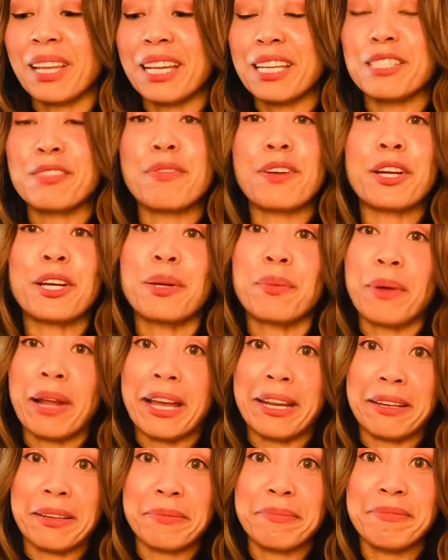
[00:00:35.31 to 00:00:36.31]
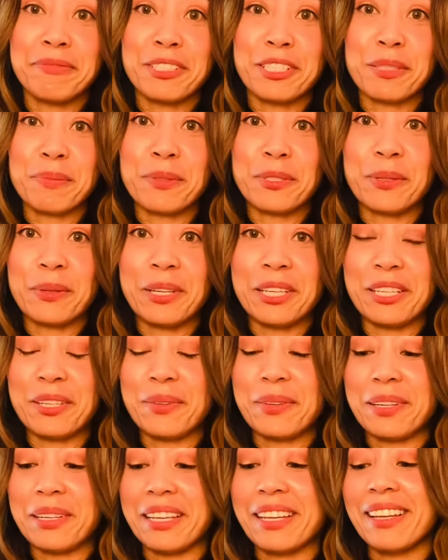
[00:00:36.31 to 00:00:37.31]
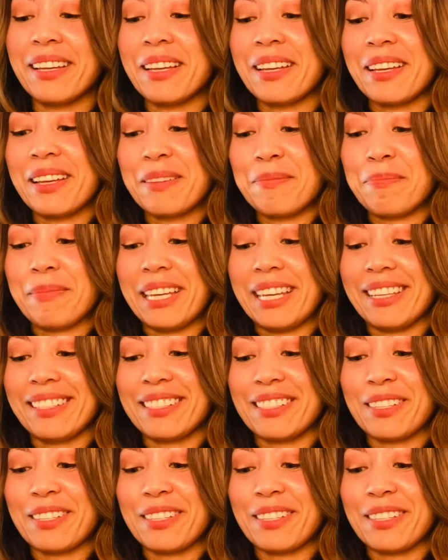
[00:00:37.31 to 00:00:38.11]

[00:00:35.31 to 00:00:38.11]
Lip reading: is very random, just between you and me.